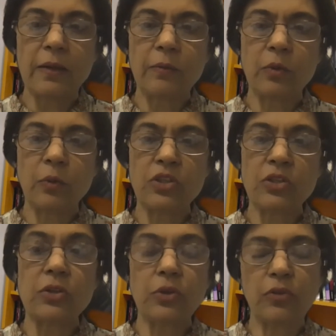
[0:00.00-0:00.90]
which
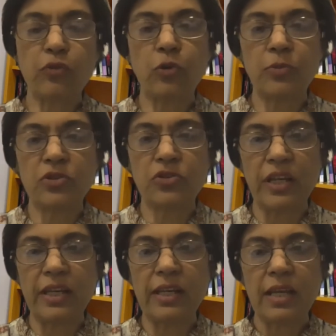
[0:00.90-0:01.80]
included formal
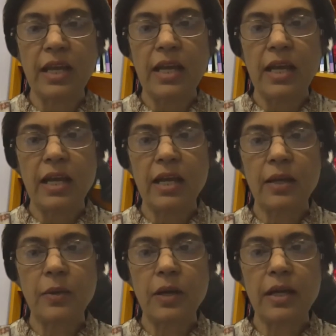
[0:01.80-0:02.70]
training,
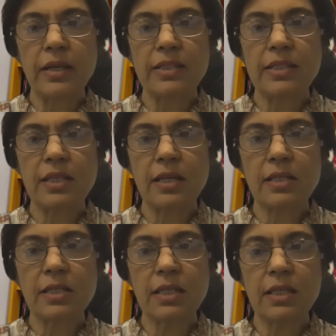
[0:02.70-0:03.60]
I
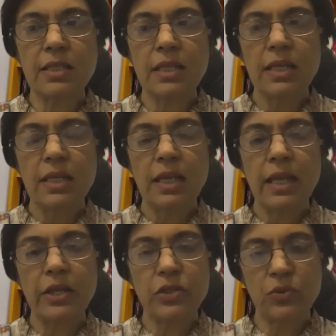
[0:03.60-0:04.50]
started
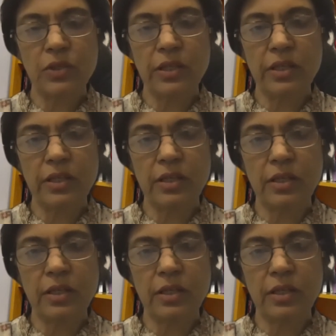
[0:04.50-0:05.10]
actually